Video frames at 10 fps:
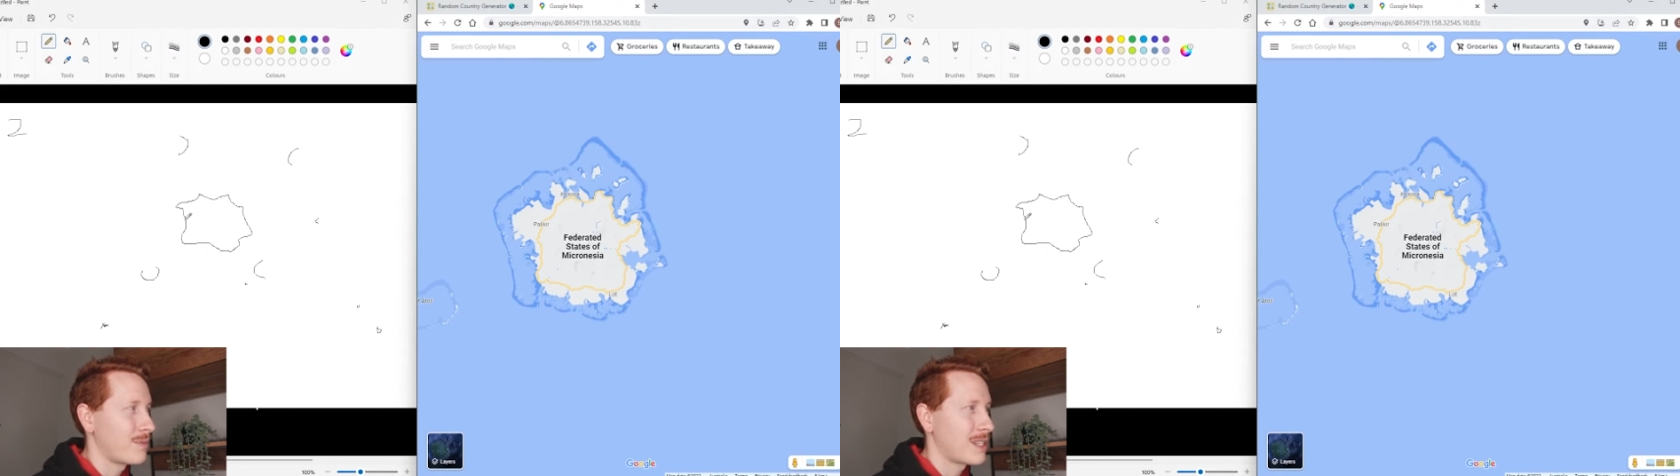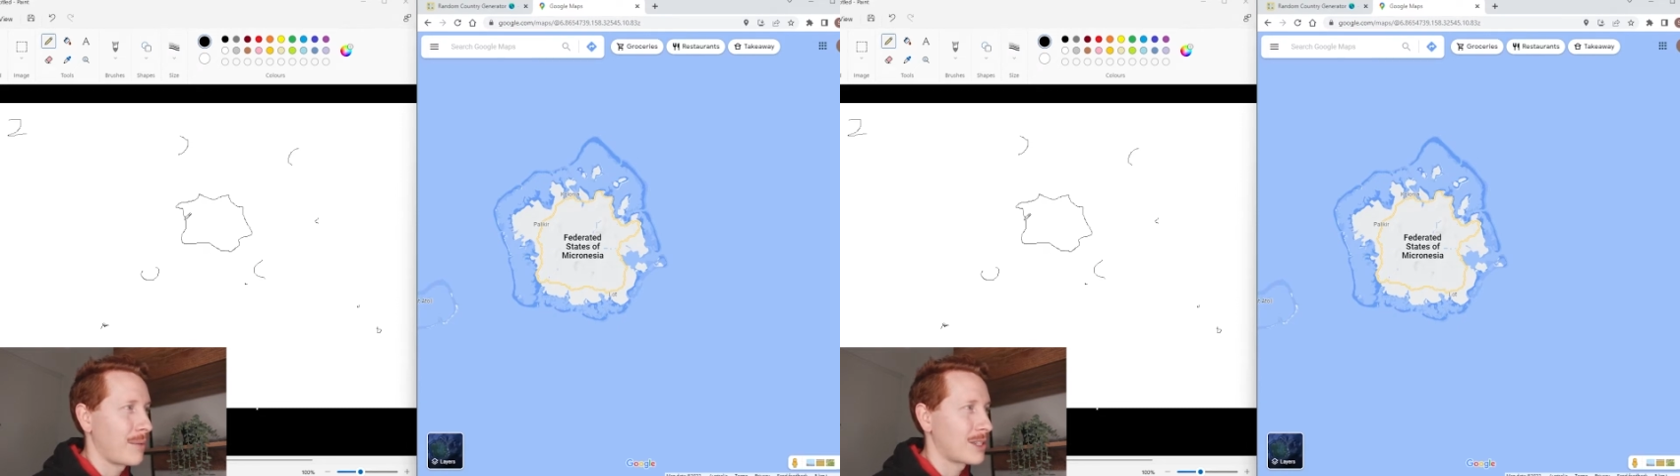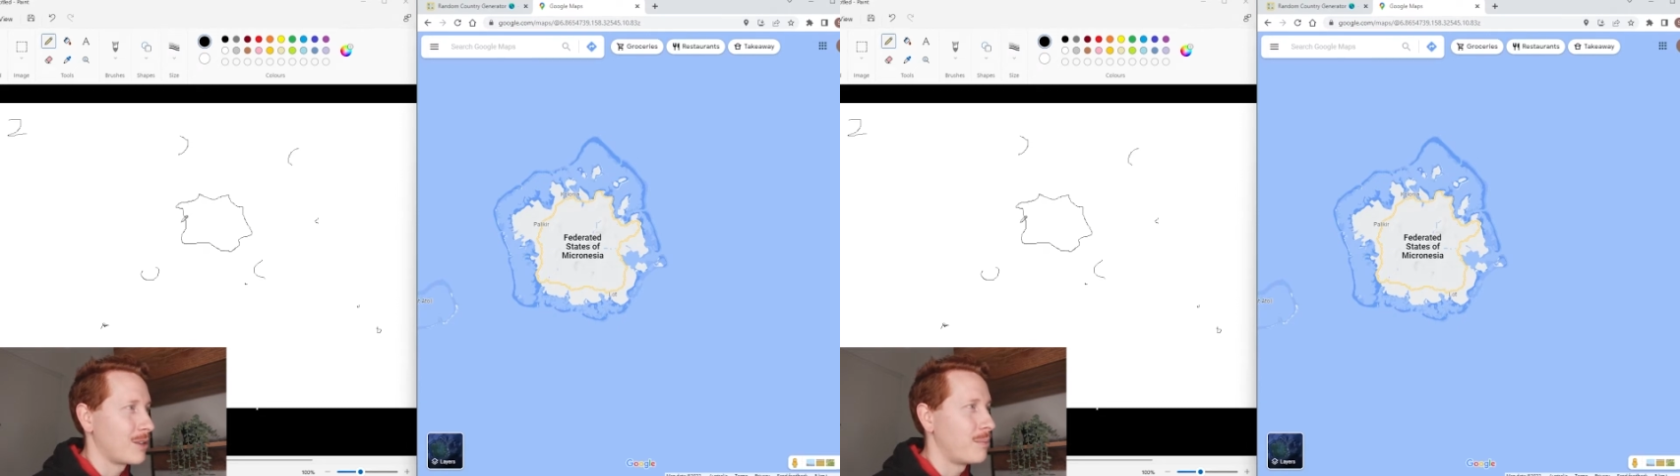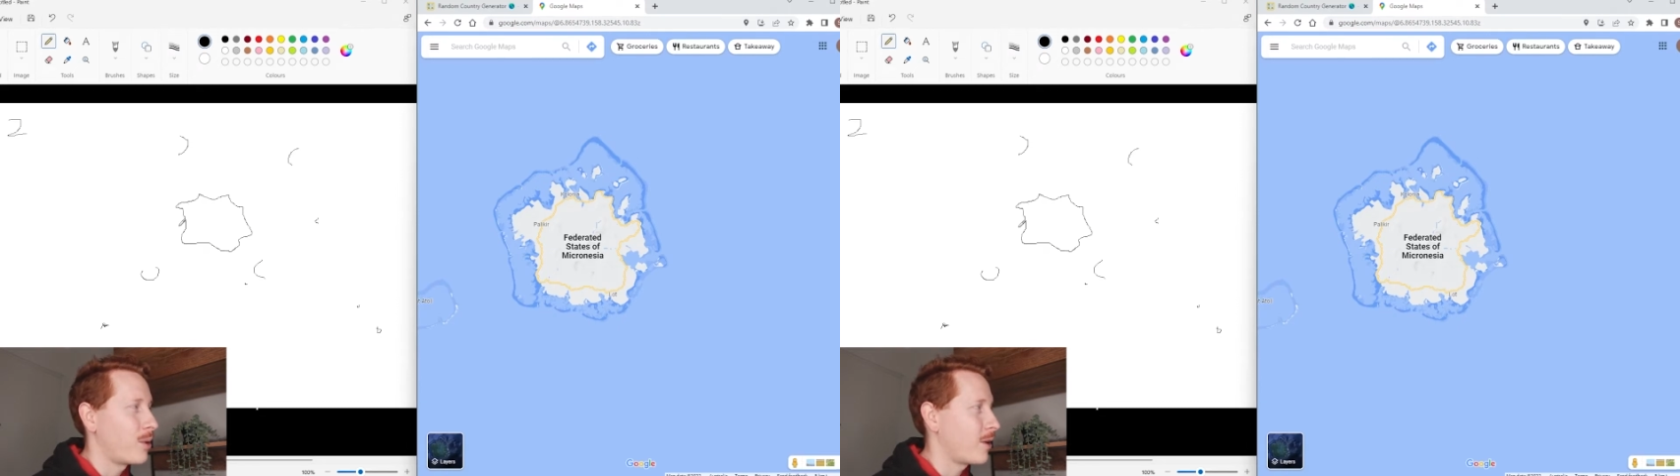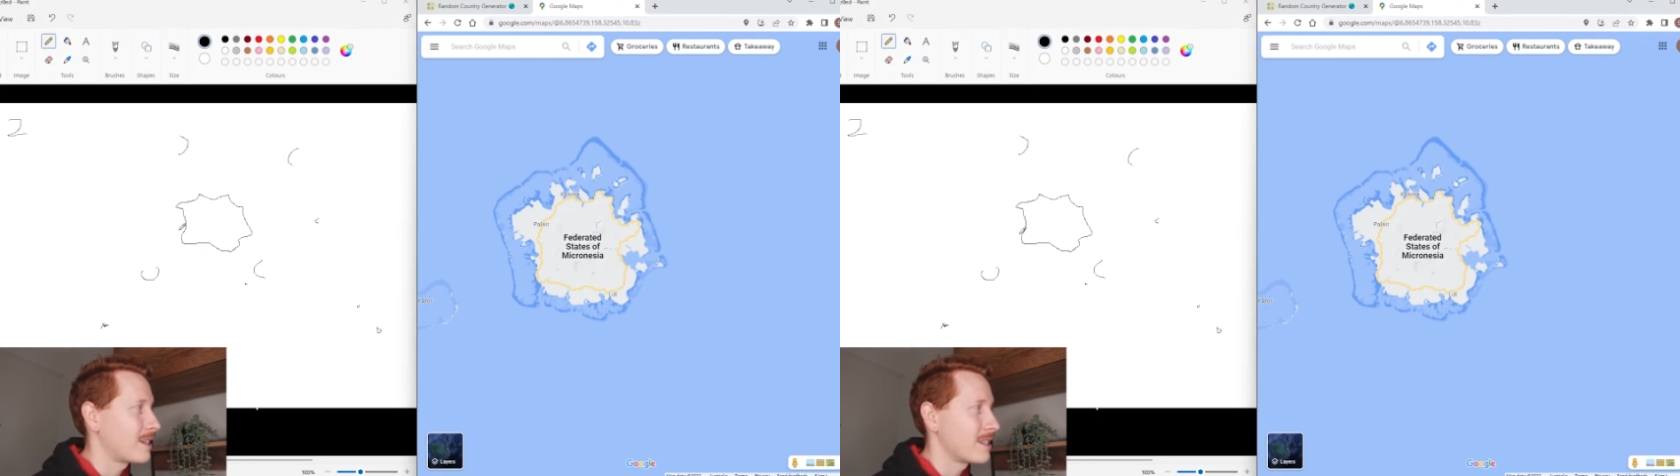coming to a
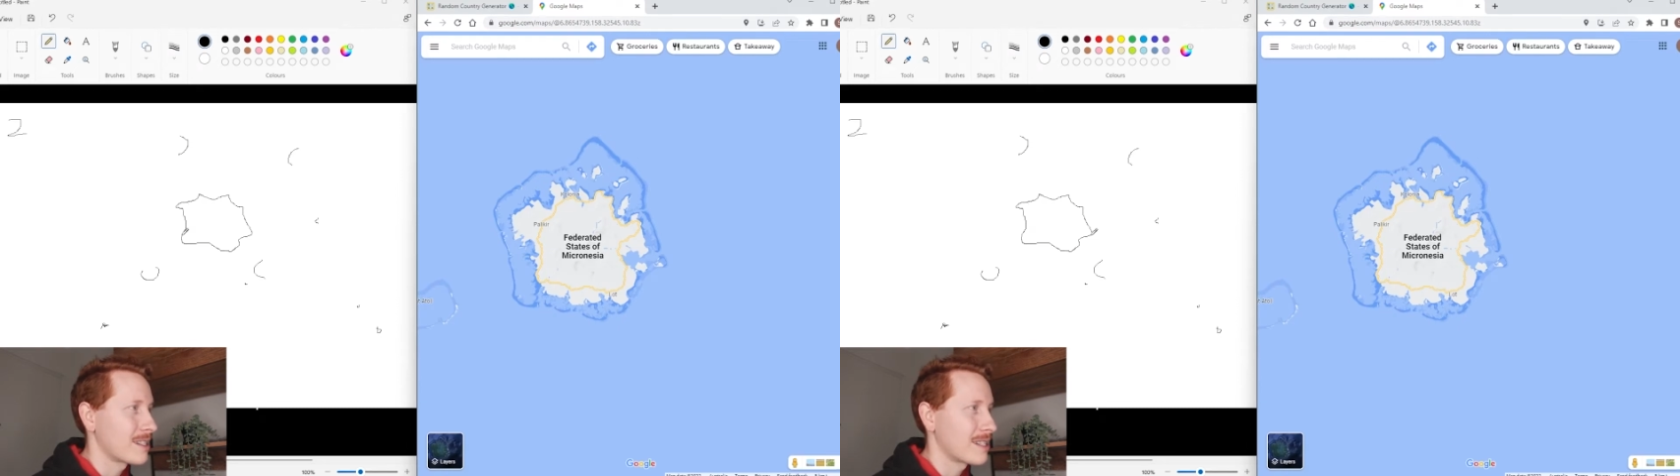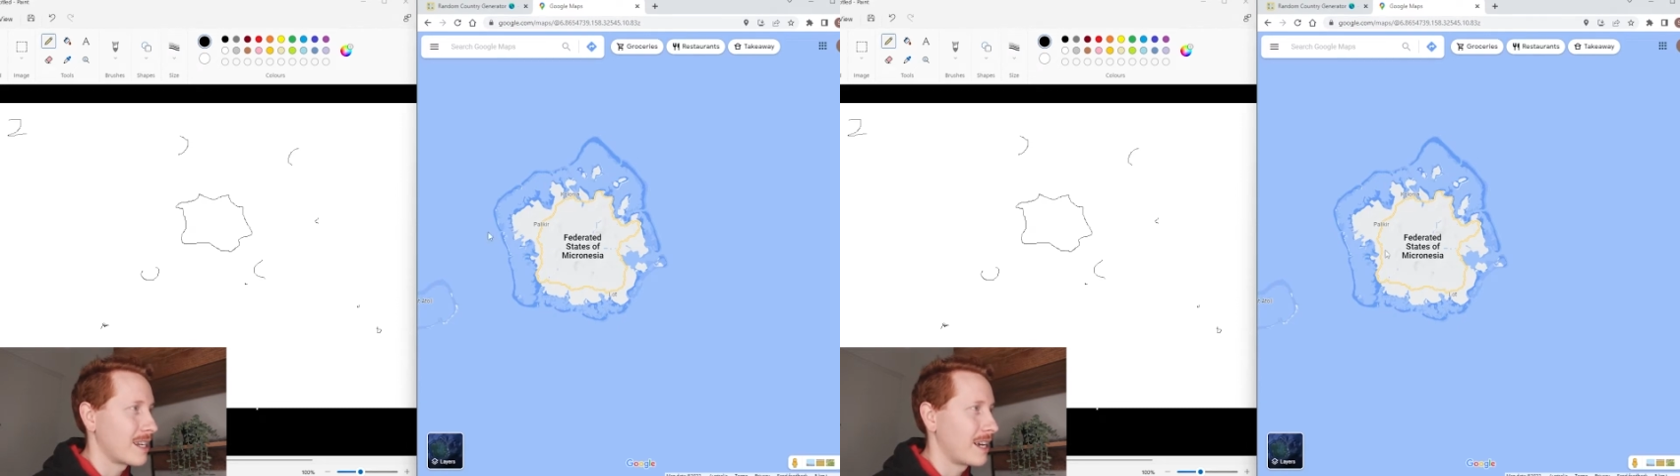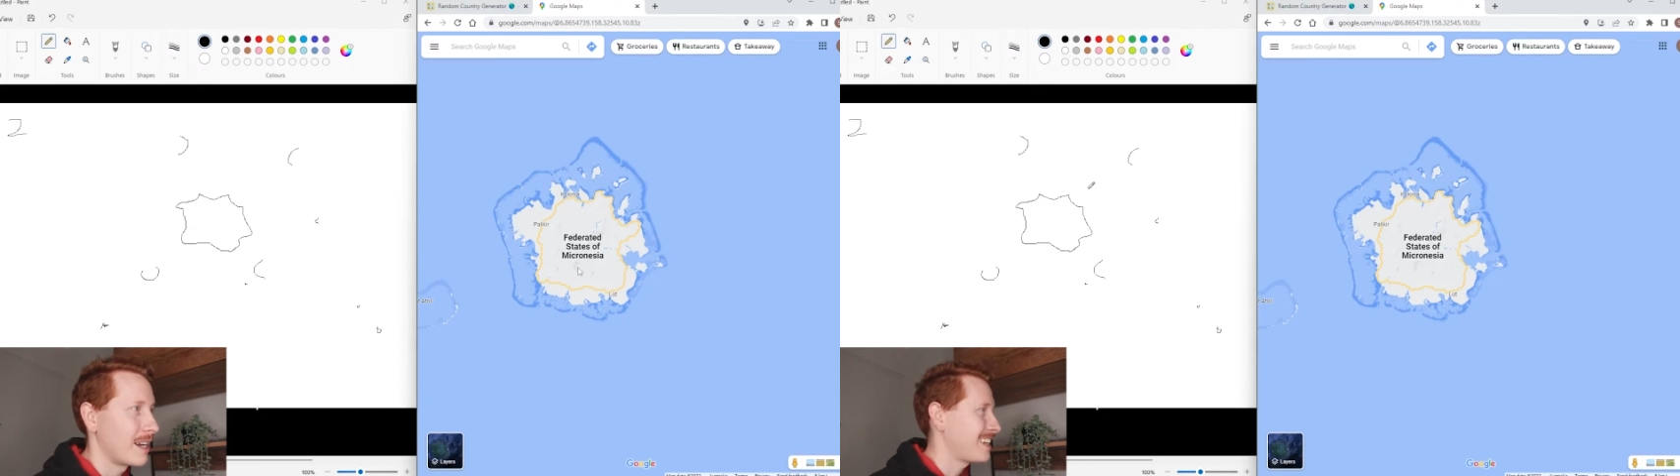point instead.